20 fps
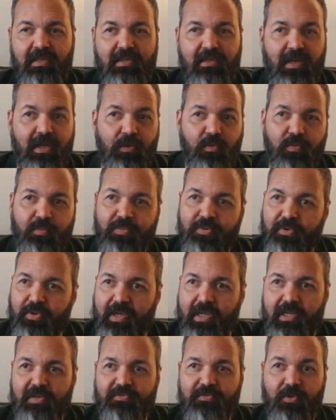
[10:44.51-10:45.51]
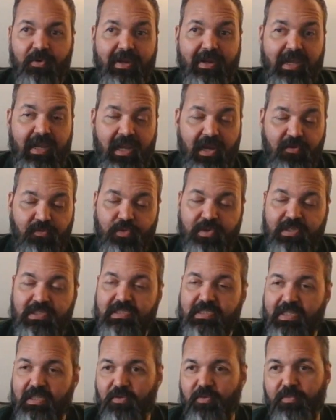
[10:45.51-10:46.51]
I will pray for every
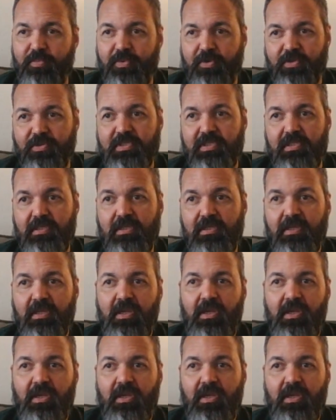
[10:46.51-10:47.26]
single person.